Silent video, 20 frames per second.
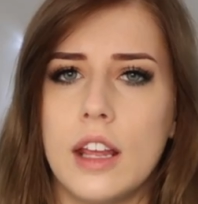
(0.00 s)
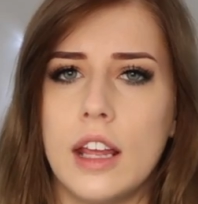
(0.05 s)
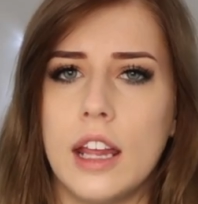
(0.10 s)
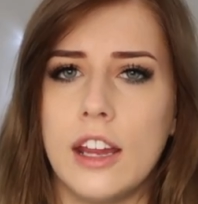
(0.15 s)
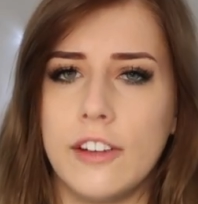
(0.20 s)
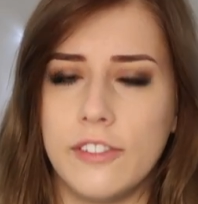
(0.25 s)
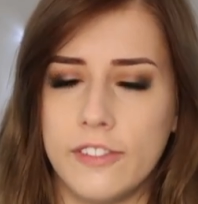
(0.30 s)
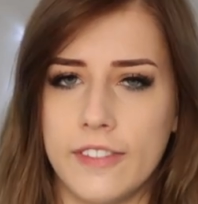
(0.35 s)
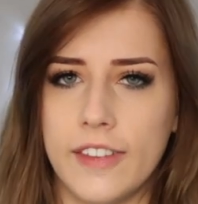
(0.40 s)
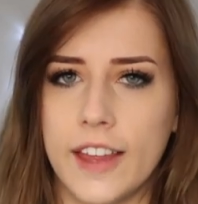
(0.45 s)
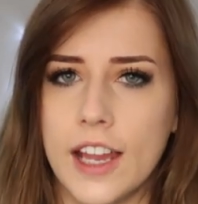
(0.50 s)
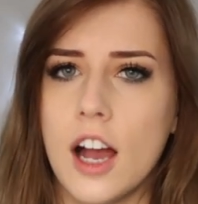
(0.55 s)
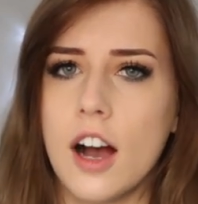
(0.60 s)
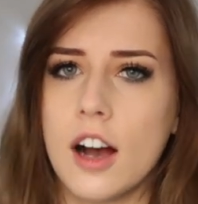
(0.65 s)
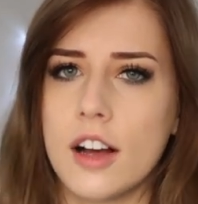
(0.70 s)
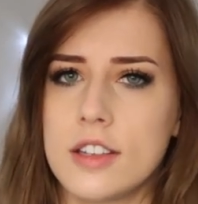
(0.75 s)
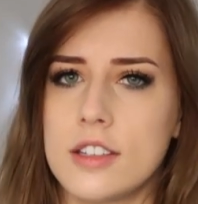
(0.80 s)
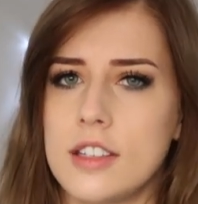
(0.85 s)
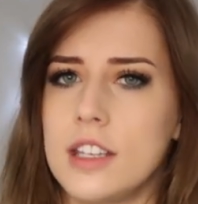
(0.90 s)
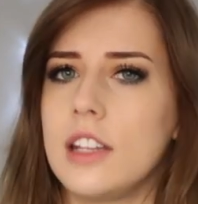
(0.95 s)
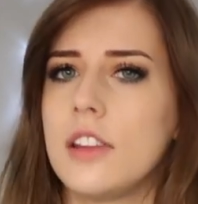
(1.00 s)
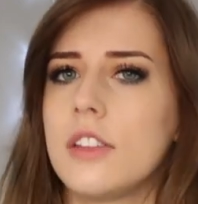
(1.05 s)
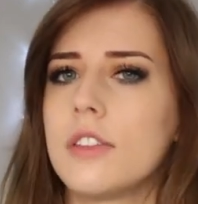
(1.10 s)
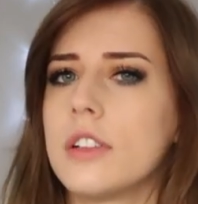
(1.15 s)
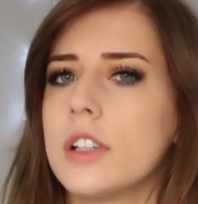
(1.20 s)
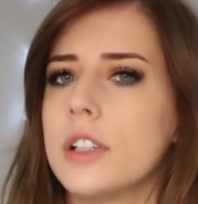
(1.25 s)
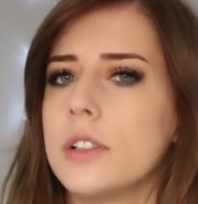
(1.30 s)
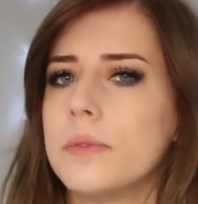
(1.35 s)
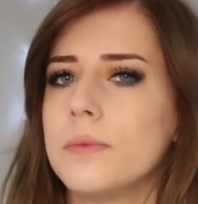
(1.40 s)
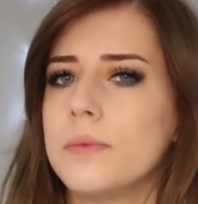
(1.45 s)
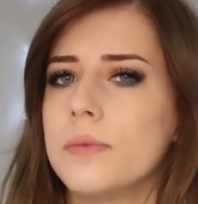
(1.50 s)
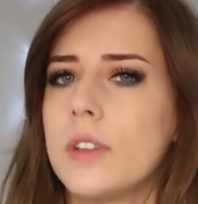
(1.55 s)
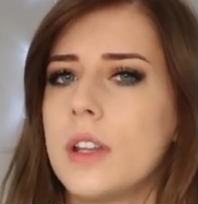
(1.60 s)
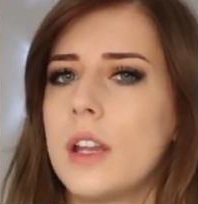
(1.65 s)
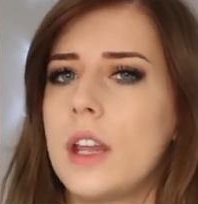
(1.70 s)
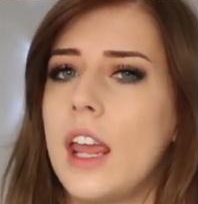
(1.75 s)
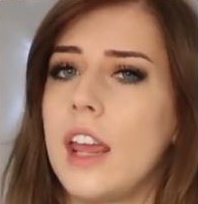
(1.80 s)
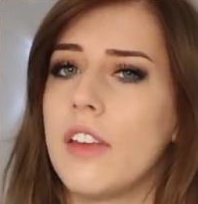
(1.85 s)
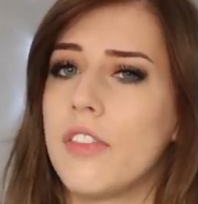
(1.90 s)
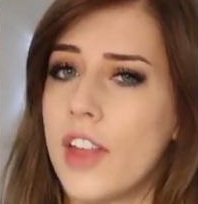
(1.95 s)
if they are see-through.
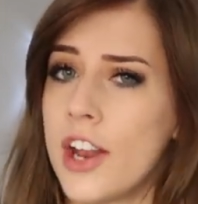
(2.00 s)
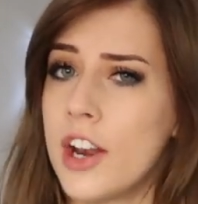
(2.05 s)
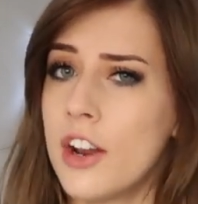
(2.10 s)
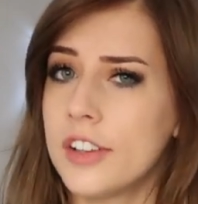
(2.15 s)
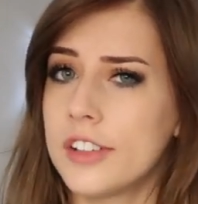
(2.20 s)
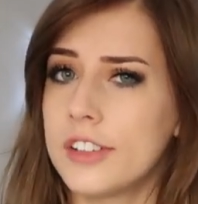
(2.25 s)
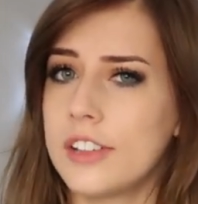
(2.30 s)
If they're not